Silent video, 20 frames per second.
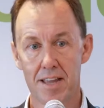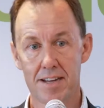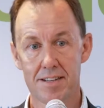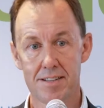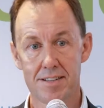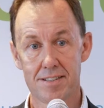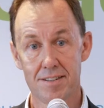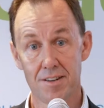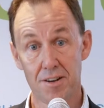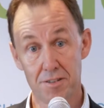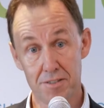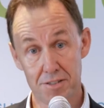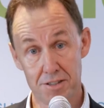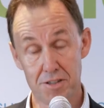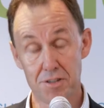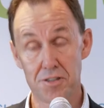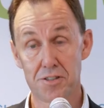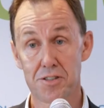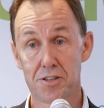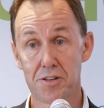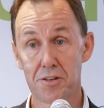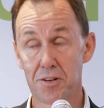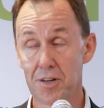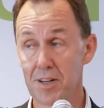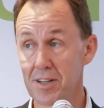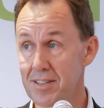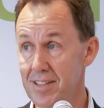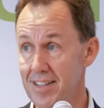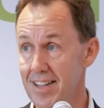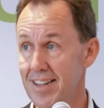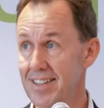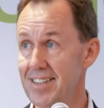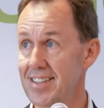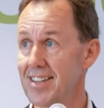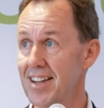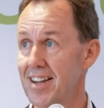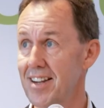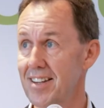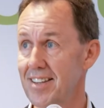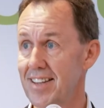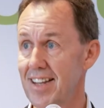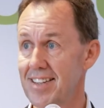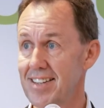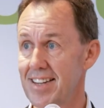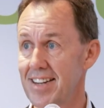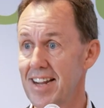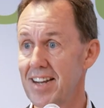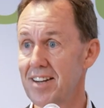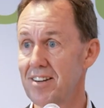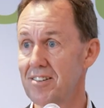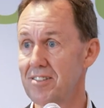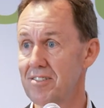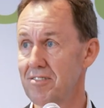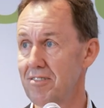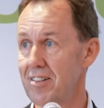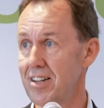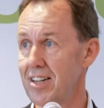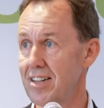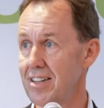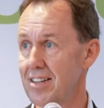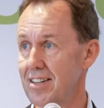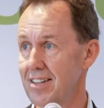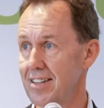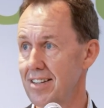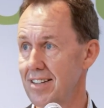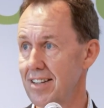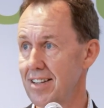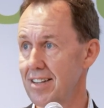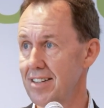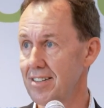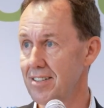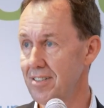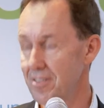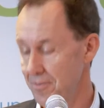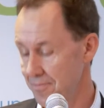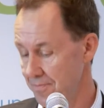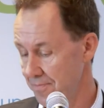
that's not just Dulux, that's an industry thing. So